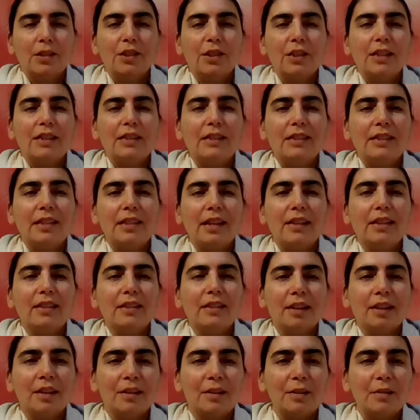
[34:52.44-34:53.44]
Just take
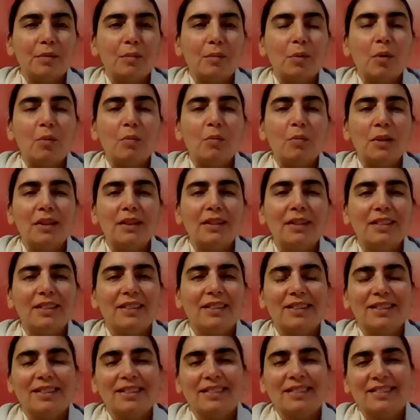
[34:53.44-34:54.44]
another
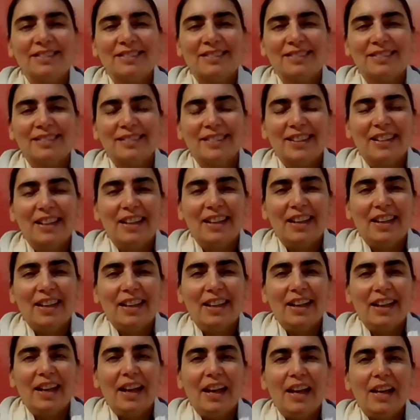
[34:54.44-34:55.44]
moment
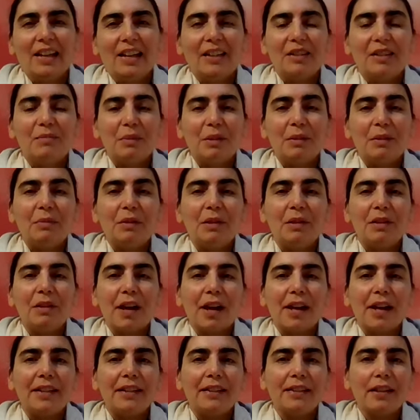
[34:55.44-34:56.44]
and maybe
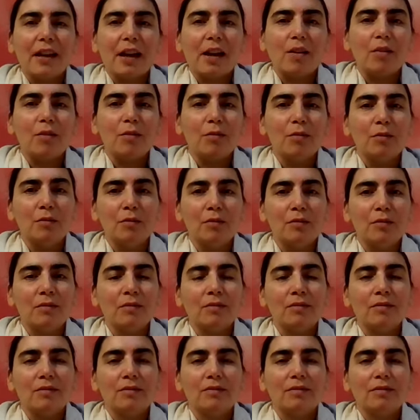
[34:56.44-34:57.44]
write
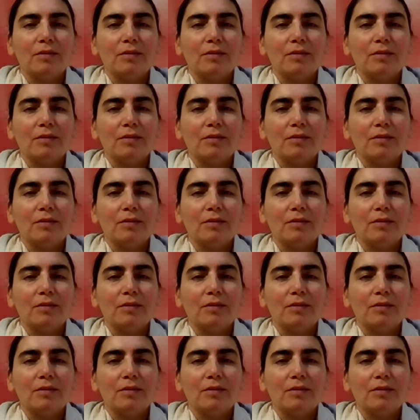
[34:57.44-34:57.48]
down